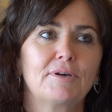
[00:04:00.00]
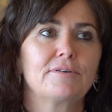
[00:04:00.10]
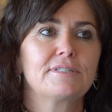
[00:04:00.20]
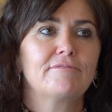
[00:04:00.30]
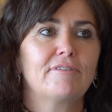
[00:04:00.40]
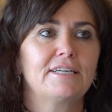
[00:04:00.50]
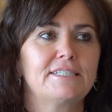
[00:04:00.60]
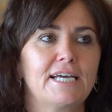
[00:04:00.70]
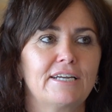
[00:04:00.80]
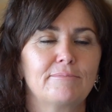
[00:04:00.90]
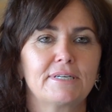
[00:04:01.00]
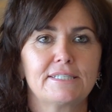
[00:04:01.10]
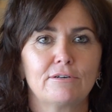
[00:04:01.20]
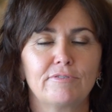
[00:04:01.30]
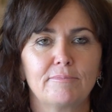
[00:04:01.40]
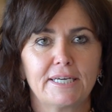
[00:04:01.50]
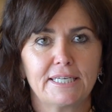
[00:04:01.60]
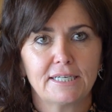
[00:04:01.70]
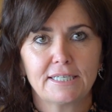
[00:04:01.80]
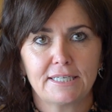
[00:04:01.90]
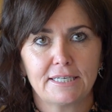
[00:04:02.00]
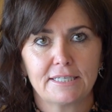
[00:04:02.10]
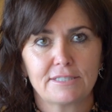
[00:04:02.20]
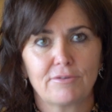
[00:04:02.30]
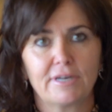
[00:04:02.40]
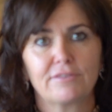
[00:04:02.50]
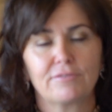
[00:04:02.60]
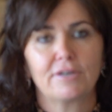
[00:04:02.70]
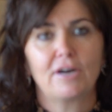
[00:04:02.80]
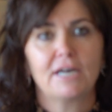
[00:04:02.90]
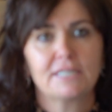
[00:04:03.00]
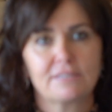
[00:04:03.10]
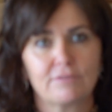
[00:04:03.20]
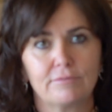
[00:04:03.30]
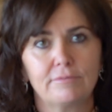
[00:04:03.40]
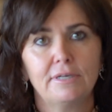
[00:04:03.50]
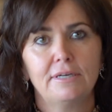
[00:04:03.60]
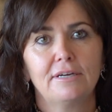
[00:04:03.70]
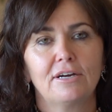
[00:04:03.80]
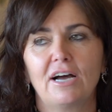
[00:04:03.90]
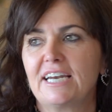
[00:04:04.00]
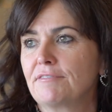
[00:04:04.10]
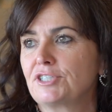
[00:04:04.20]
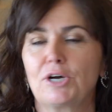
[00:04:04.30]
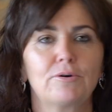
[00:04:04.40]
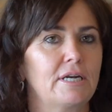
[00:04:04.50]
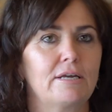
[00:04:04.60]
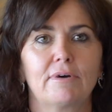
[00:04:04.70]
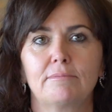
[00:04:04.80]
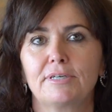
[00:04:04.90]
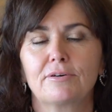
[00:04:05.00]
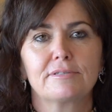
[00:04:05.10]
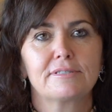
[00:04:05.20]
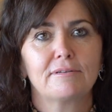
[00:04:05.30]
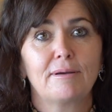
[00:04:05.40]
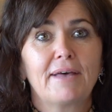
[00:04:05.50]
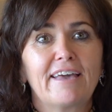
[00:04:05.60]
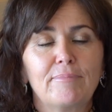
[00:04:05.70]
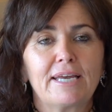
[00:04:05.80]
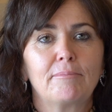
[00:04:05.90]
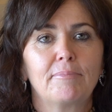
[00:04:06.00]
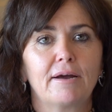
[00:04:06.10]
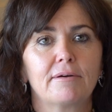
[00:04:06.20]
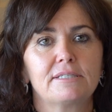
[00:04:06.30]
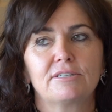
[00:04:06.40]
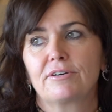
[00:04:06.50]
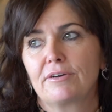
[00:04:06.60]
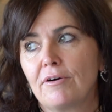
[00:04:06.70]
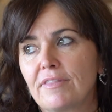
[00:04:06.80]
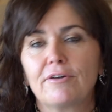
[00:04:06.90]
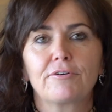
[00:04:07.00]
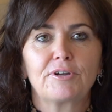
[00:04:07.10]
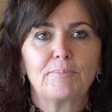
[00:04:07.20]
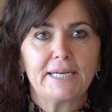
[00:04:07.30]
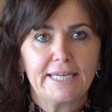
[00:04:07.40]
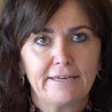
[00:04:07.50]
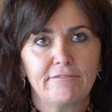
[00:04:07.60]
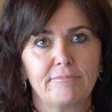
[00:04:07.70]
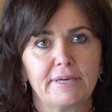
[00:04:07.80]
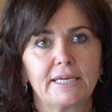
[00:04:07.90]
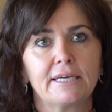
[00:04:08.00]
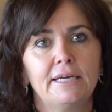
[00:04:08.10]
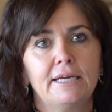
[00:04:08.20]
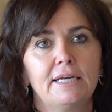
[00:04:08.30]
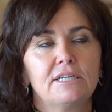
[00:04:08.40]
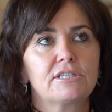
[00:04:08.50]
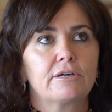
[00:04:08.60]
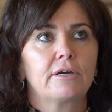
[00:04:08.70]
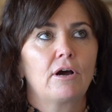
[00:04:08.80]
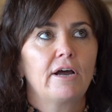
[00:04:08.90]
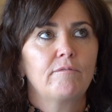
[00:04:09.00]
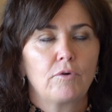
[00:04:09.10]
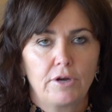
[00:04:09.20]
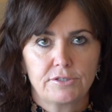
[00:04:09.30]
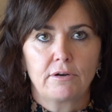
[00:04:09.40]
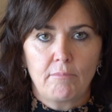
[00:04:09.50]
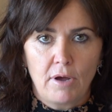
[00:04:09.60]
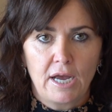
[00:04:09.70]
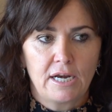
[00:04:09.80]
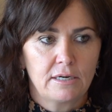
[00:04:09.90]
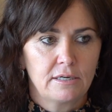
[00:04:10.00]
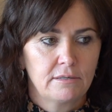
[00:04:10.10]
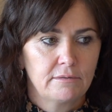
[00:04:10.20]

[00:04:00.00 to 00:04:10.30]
because if I doubted myself in my younger years going through high school, I never told anyone because I may have been embarrassed to go, oh, they're not going to believe me. So I've worked on mine.